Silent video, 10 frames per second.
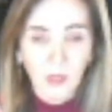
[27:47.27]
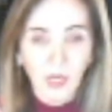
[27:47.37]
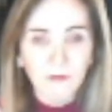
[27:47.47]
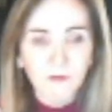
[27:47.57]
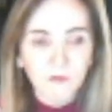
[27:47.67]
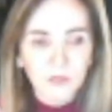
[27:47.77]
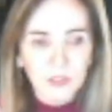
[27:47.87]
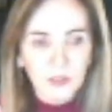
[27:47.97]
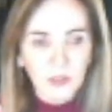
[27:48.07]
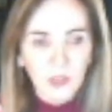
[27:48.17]
I
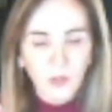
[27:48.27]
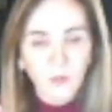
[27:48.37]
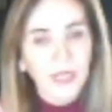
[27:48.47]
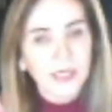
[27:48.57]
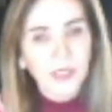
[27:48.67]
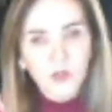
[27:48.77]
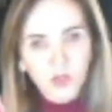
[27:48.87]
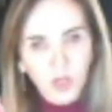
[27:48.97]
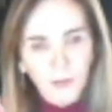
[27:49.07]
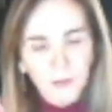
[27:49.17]
feel, when I go
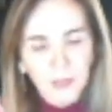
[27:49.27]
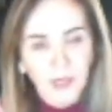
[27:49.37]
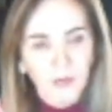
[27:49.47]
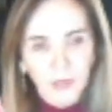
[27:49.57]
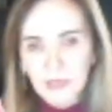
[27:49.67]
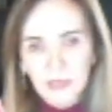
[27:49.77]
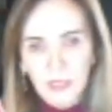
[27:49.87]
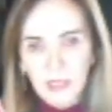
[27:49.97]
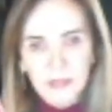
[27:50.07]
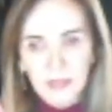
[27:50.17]
shopping, I
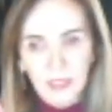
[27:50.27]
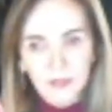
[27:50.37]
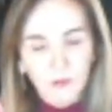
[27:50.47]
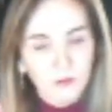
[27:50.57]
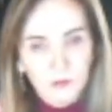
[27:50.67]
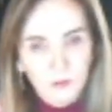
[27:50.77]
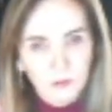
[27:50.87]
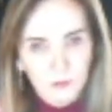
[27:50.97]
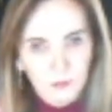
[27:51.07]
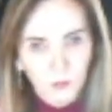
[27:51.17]
recognize that I don't
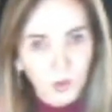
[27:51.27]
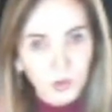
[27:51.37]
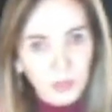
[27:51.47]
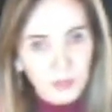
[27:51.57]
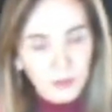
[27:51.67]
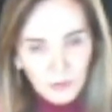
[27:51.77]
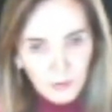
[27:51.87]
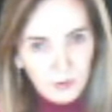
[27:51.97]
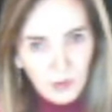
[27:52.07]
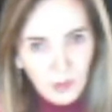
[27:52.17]
work into
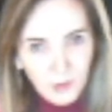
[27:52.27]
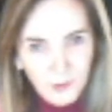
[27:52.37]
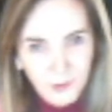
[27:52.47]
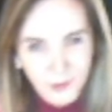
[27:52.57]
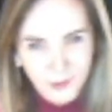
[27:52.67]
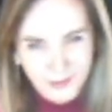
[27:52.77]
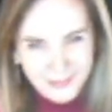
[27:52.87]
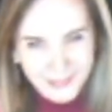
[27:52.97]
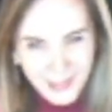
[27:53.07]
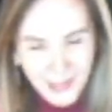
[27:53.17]
those clothes.